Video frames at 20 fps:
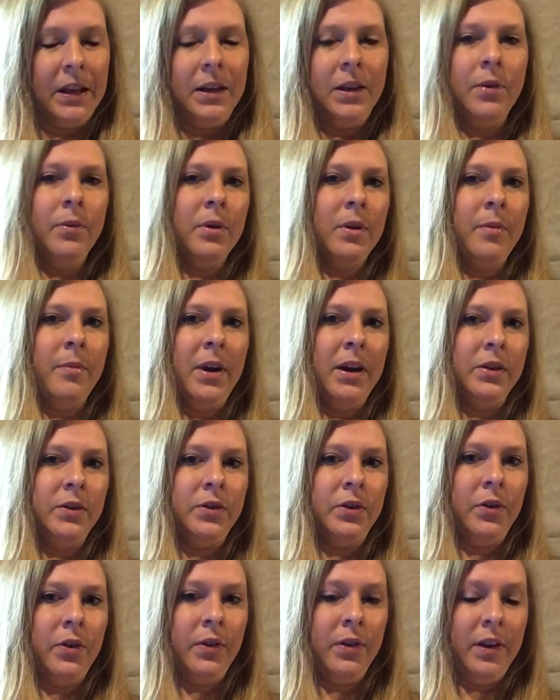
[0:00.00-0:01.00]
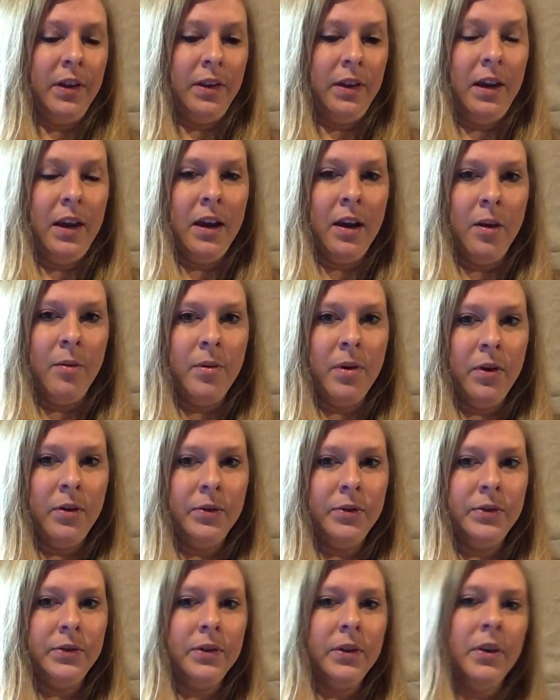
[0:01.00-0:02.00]
You want to make sure that the
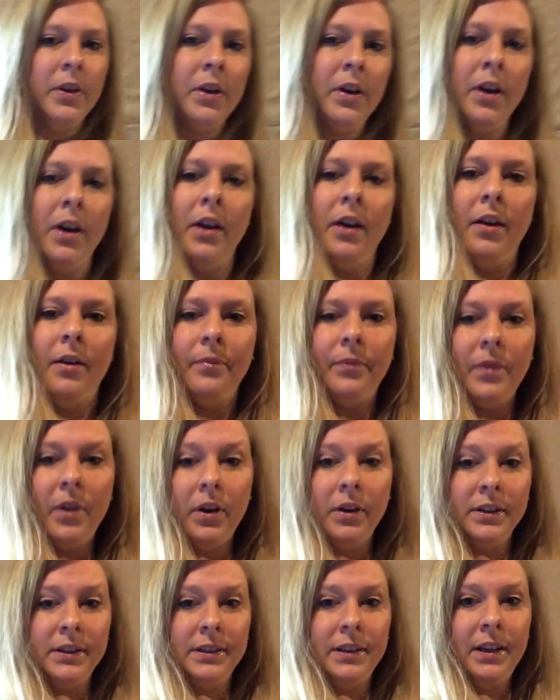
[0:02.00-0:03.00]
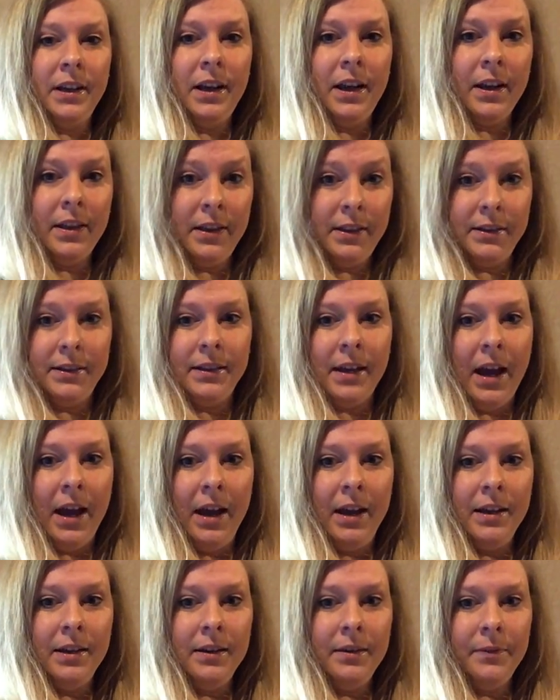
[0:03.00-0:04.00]
elbows are sitting at the
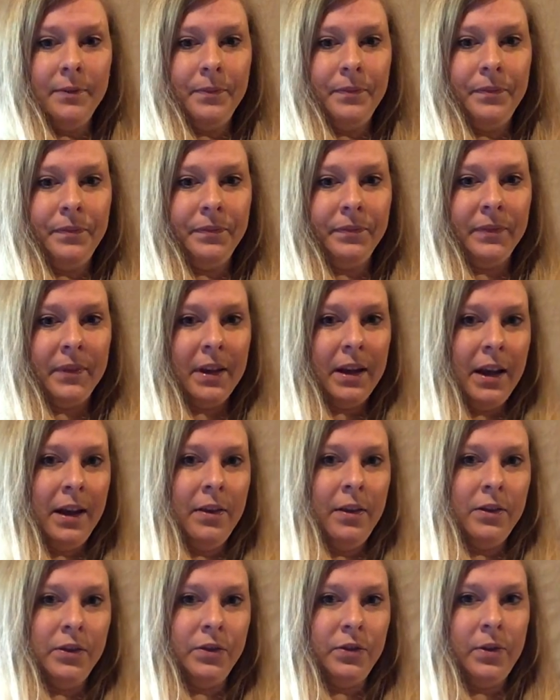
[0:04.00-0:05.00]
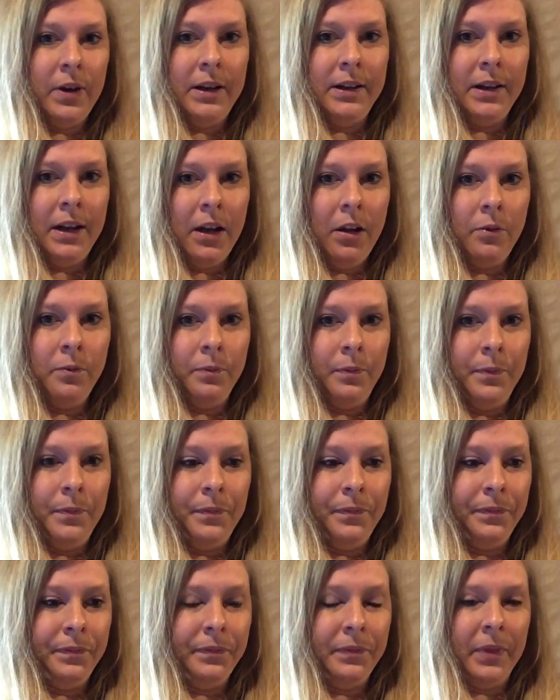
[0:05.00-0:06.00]
side and they're straight down,
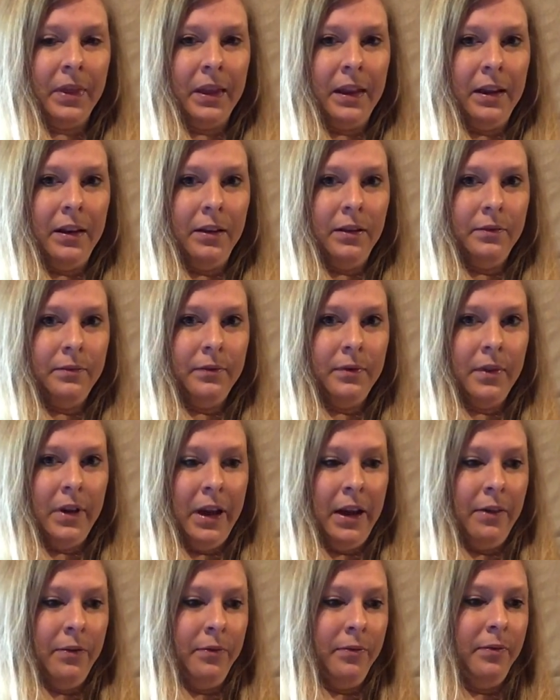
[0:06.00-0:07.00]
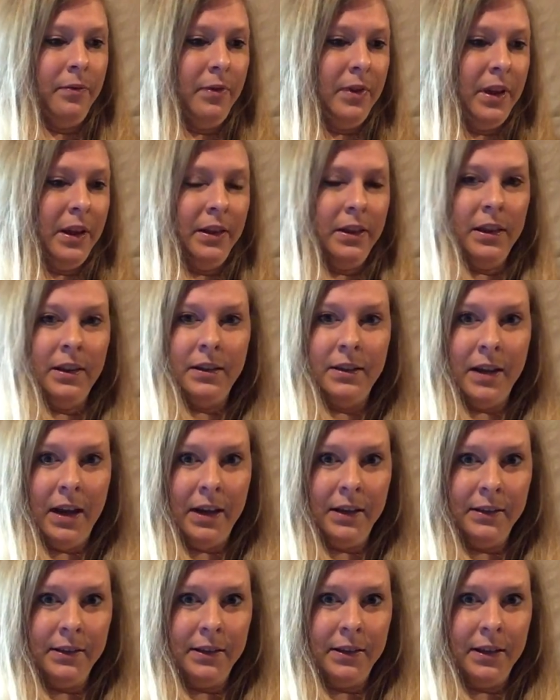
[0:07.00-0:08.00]
and that the
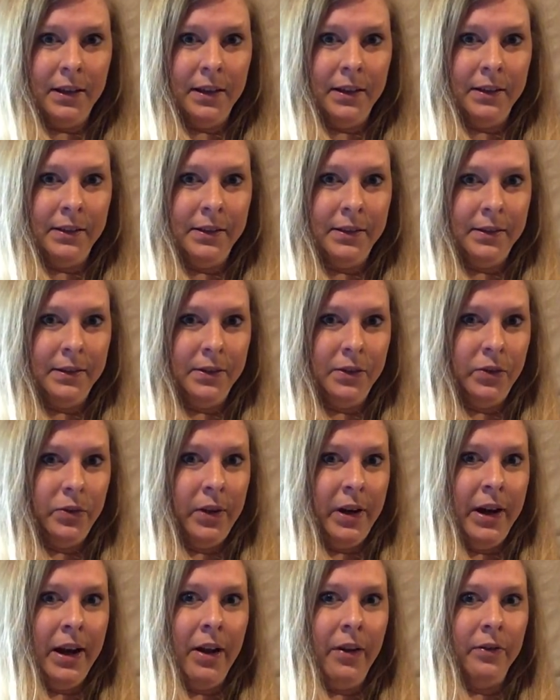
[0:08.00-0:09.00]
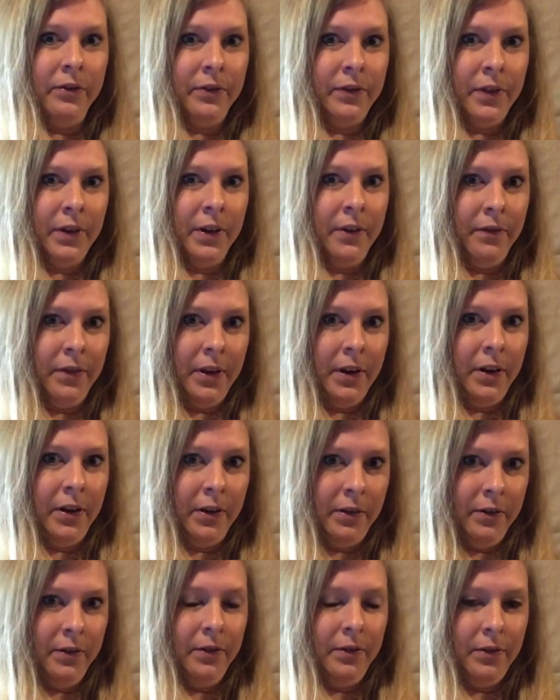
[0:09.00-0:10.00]
desk is straight out in front of
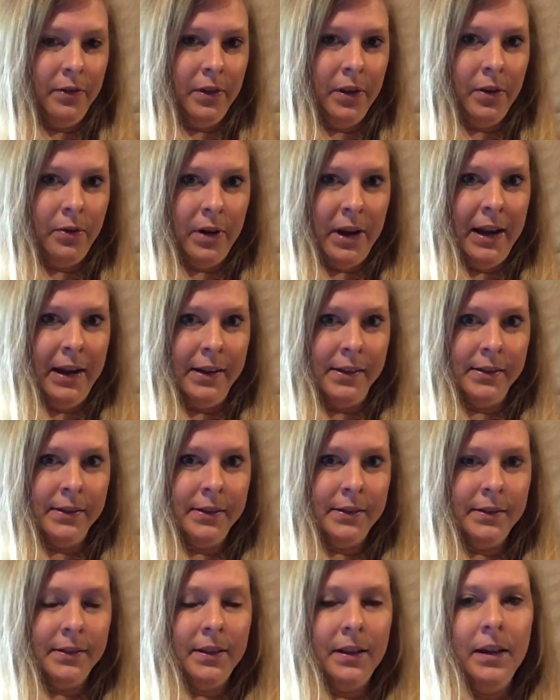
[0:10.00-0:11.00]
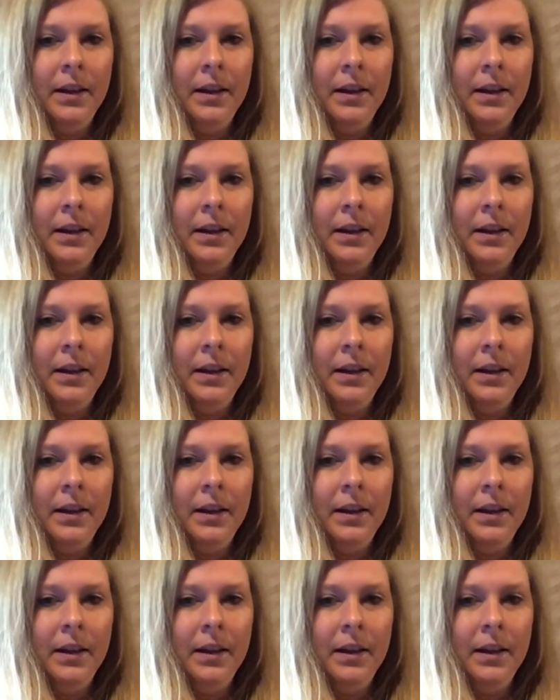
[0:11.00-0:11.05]
their hands.